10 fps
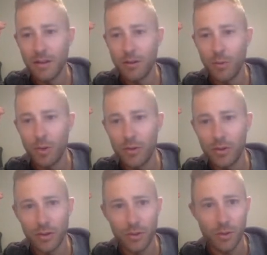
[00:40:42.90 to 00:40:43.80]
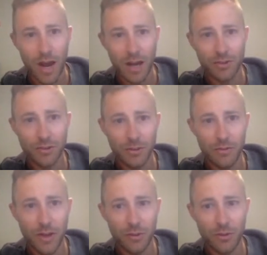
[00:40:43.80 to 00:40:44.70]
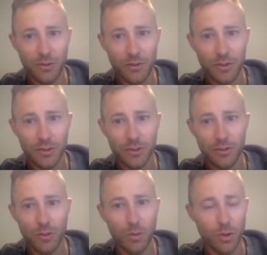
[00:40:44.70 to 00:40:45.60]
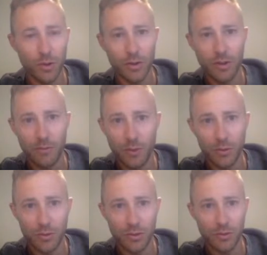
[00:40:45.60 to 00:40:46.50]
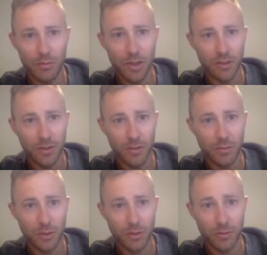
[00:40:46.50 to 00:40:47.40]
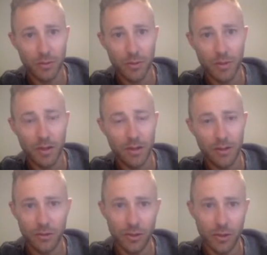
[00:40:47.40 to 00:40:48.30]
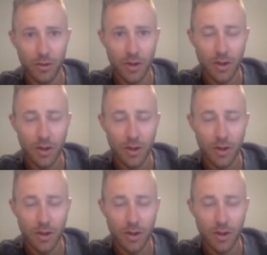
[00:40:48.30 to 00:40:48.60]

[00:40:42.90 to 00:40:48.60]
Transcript: whether you actually found new physics or if you just messed up your experiment. And so,